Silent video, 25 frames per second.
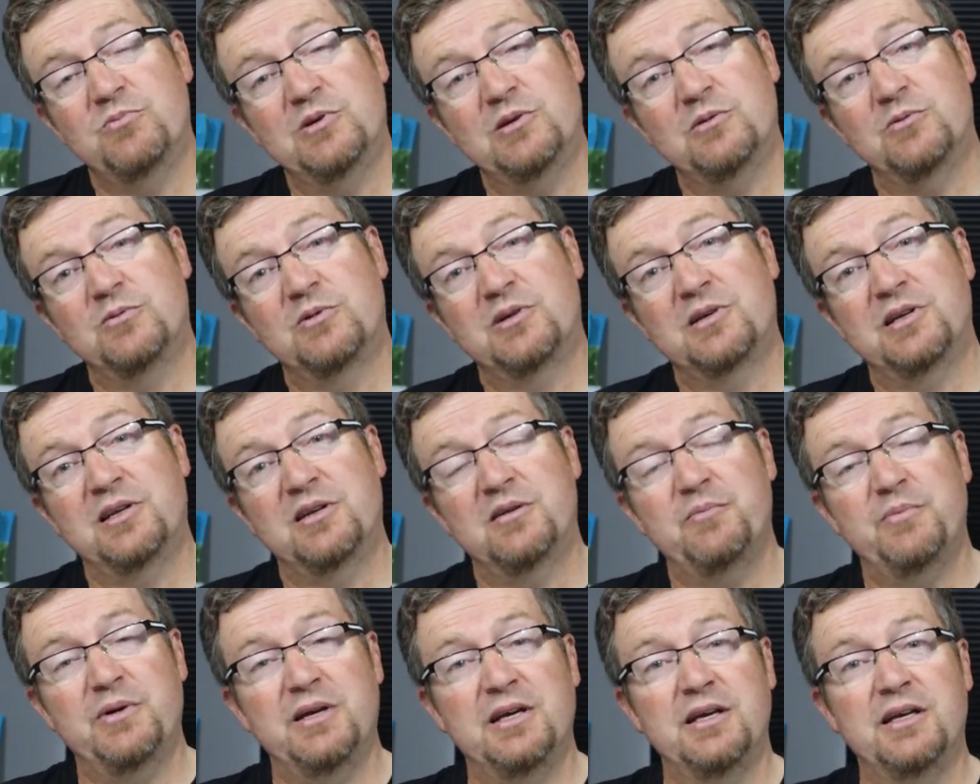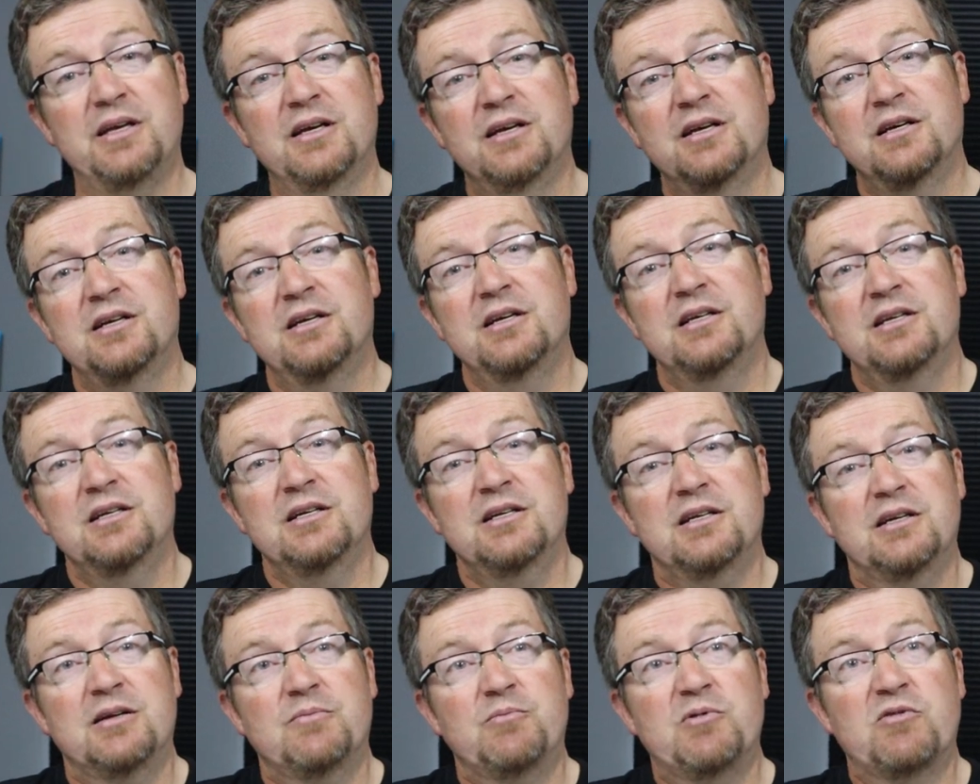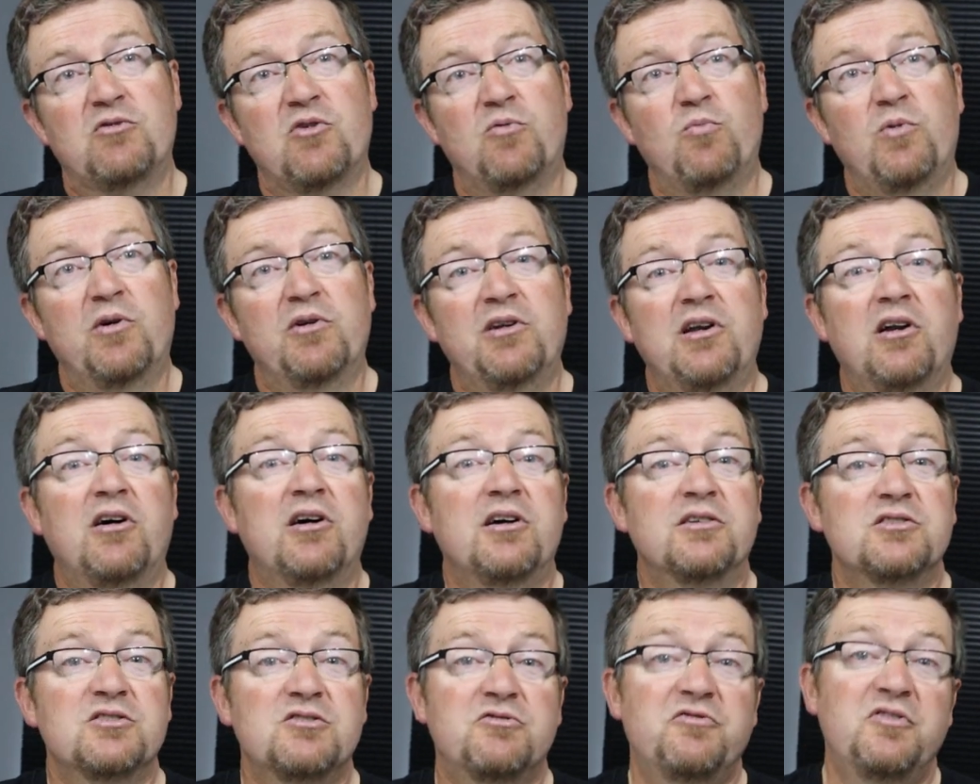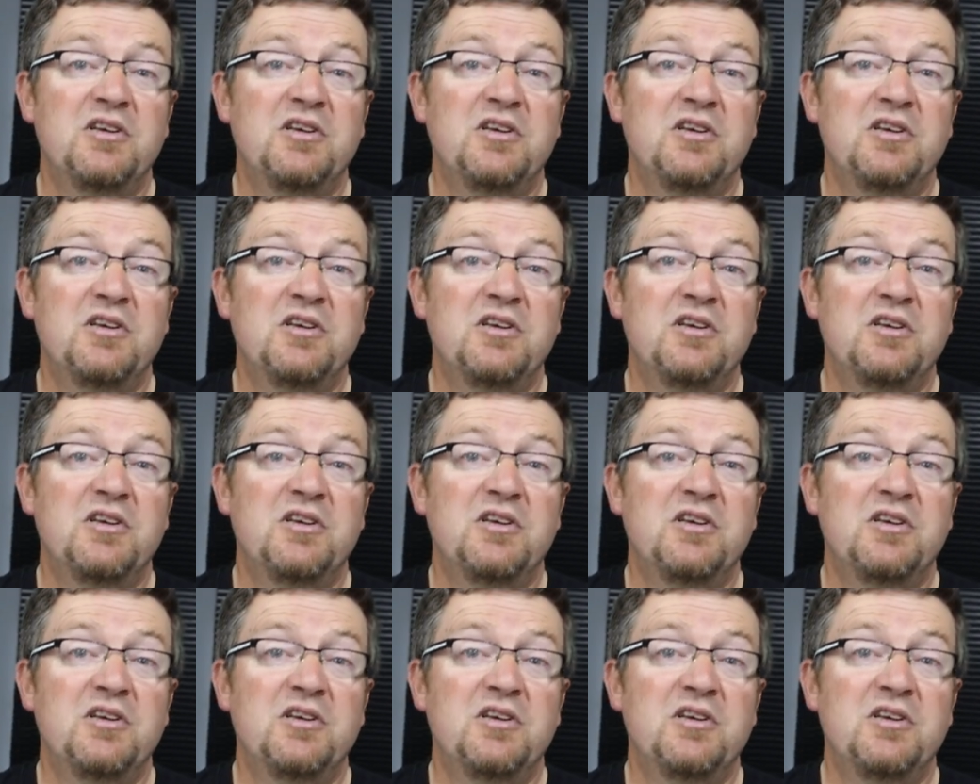we've got one last